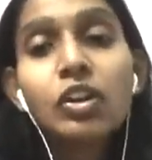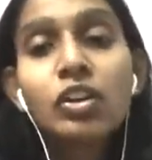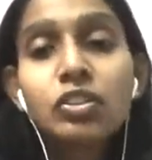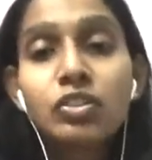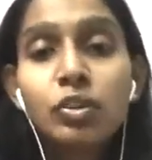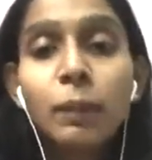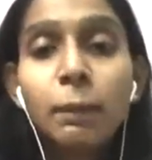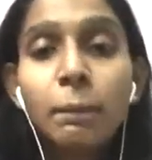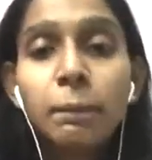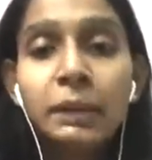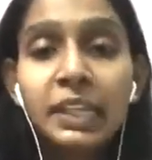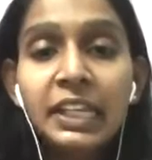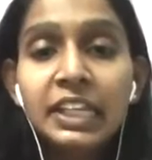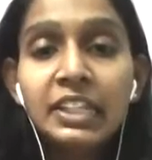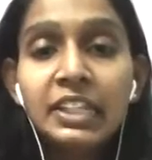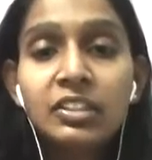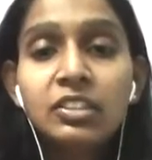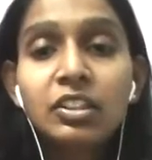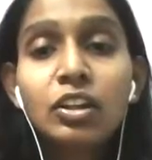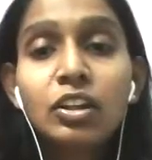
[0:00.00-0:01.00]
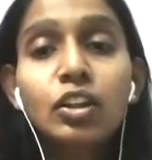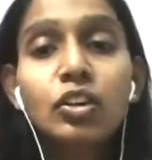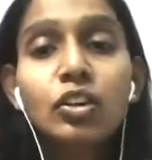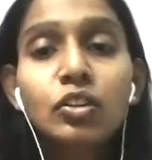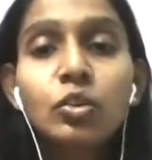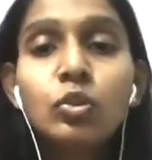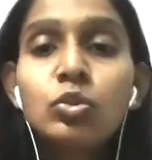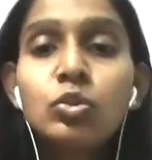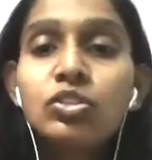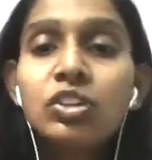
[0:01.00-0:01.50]
So please
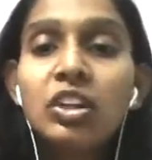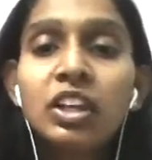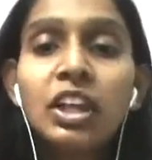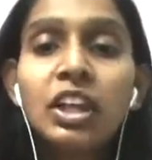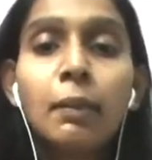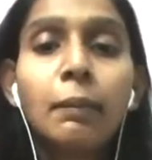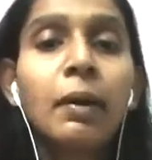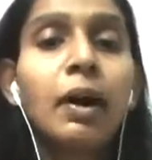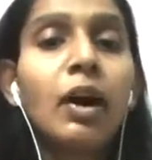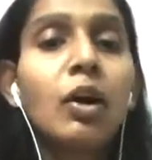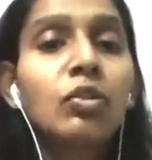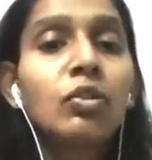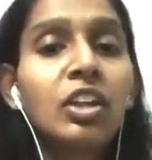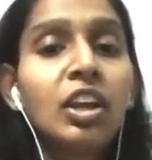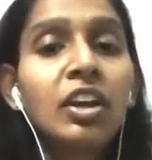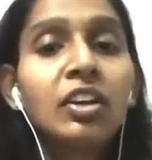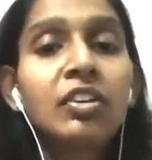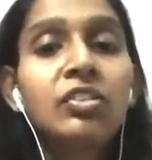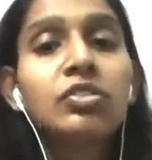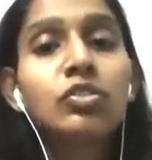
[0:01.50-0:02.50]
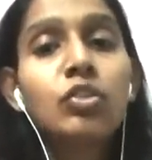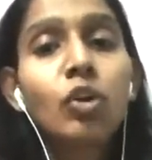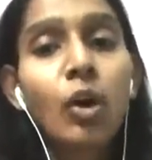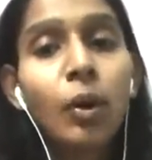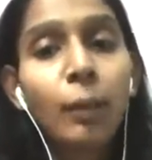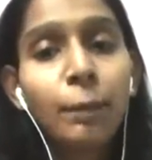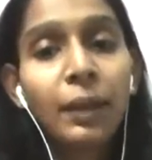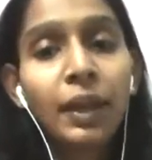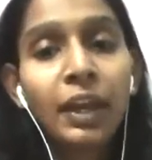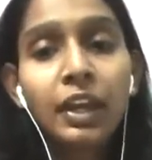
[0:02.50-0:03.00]
do study about this
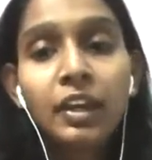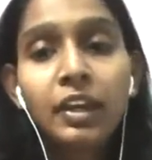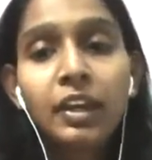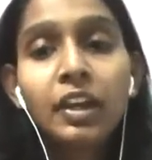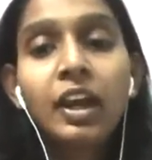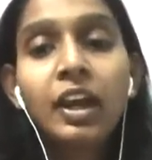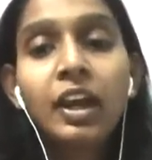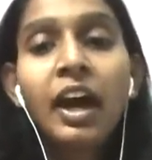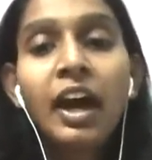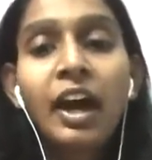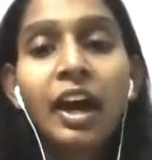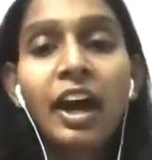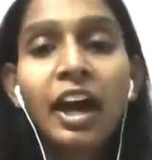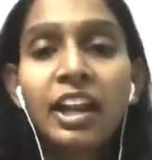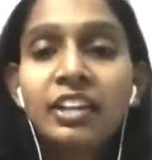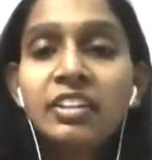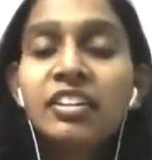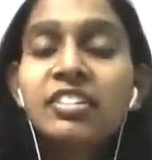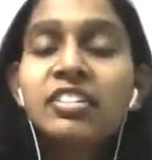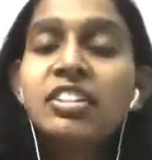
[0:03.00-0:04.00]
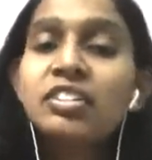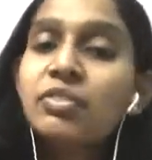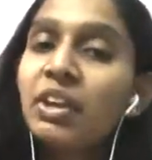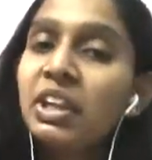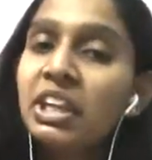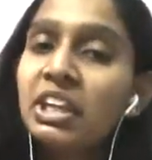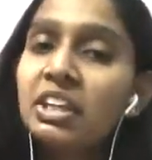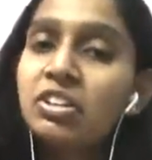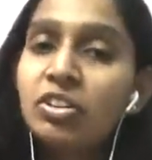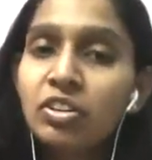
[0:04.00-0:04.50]
topic. And this is
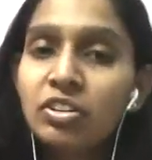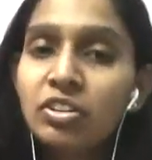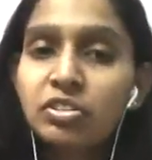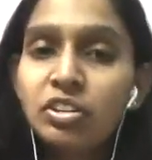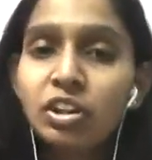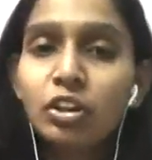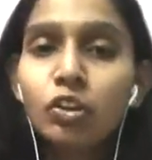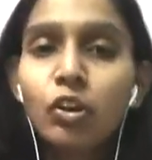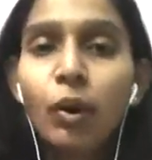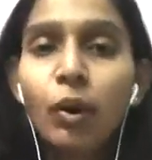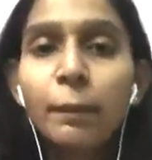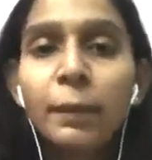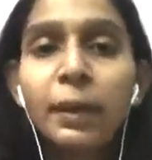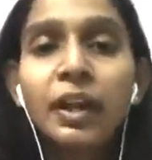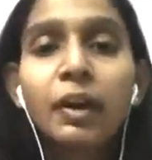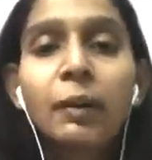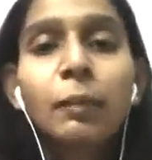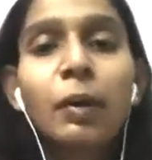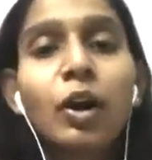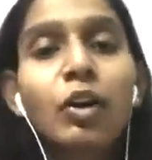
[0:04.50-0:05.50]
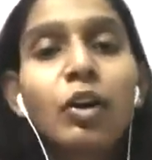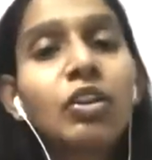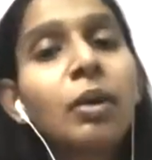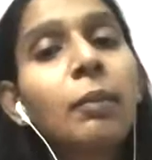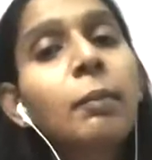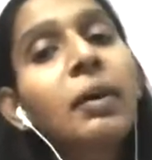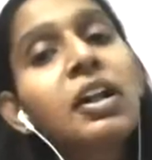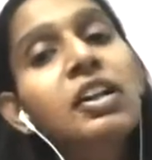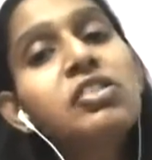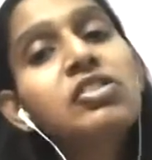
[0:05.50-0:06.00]
very interesting topic about
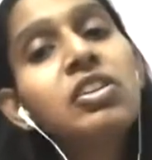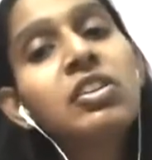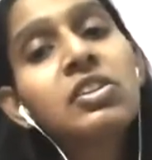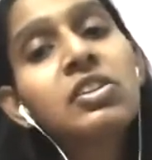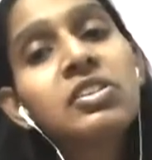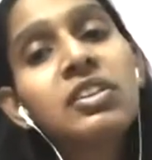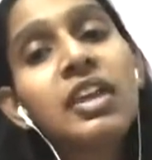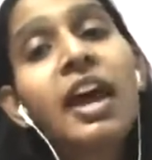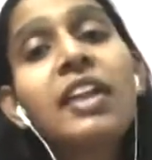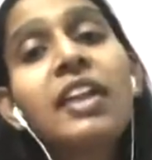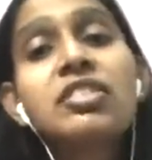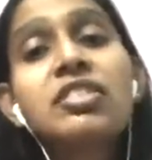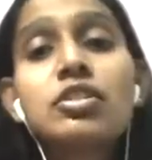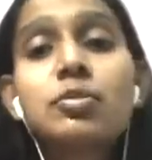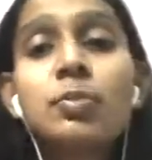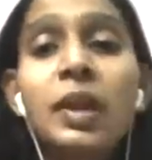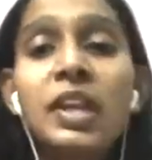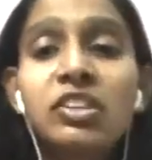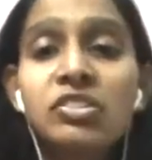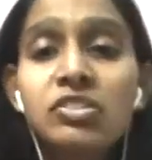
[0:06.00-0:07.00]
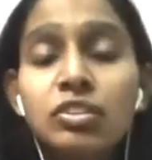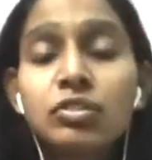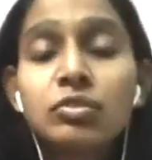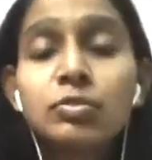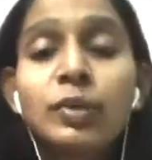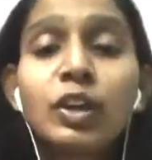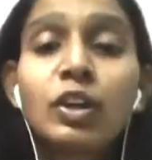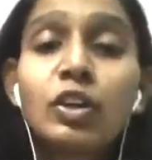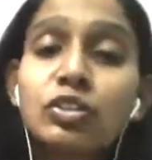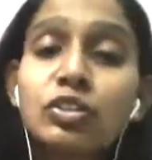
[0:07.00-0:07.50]
emulsions and suspensions
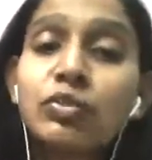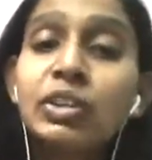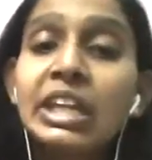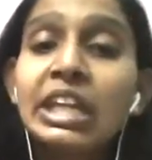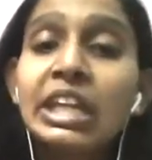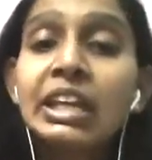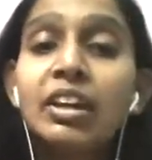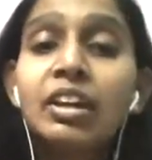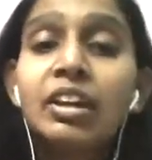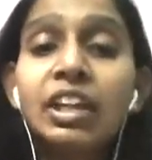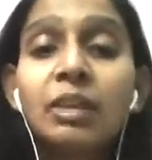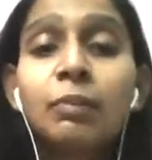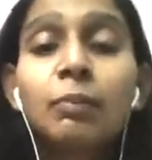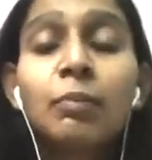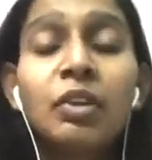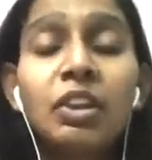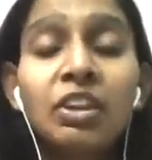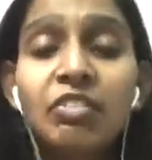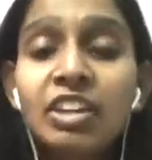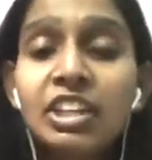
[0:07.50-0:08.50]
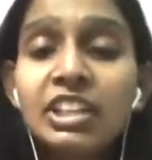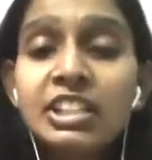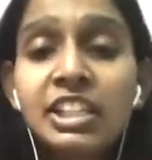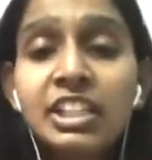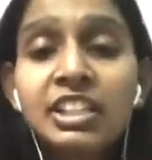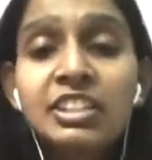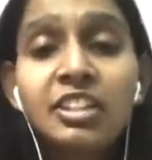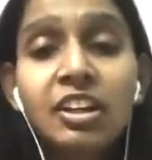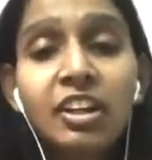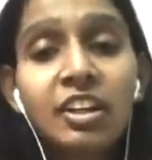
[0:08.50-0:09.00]
because we previously
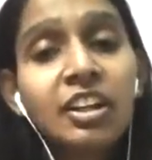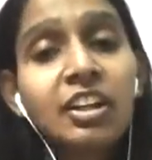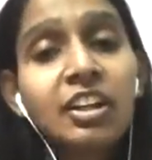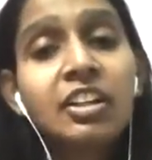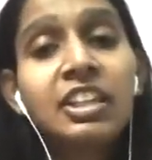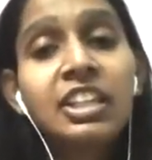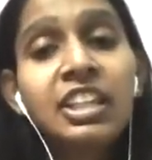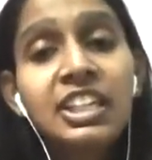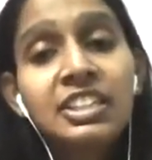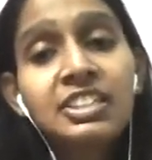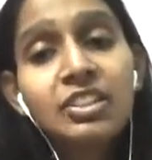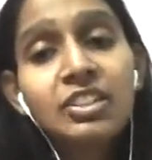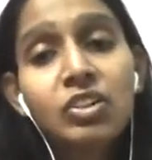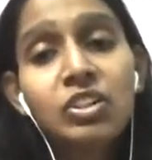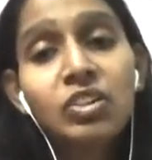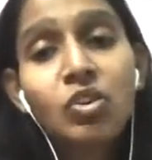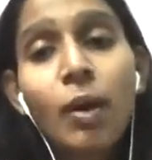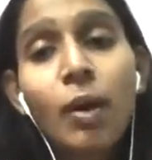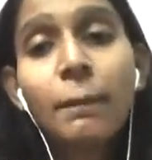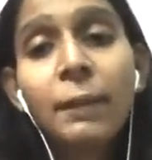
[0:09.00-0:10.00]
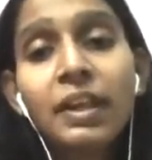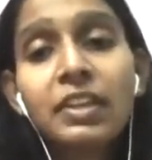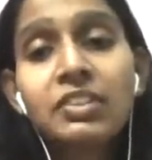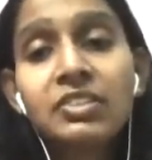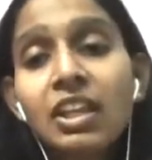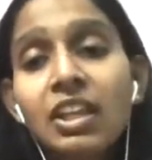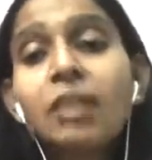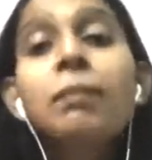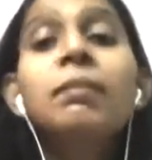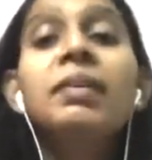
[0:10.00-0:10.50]
studied these topics
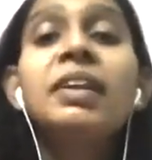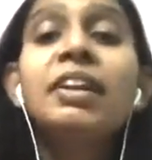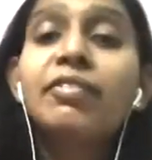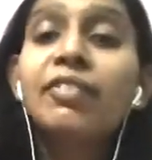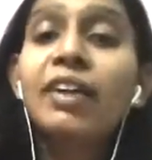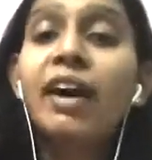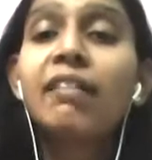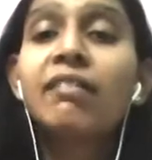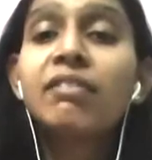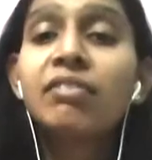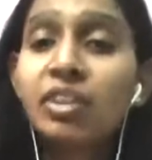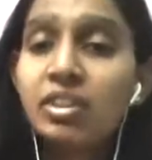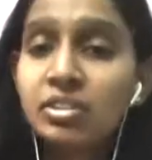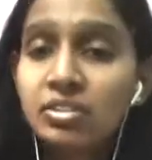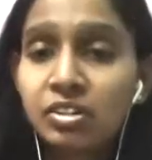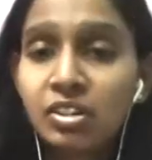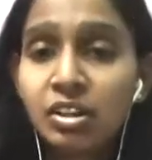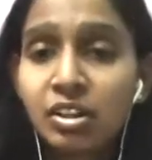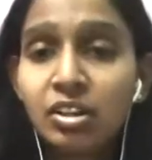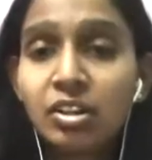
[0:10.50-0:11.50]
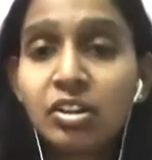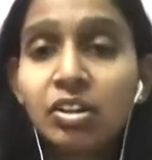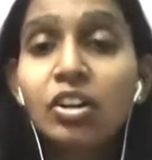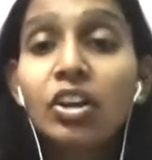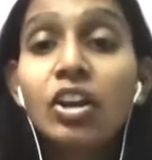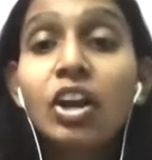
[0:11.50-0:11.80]
in B Farm first year,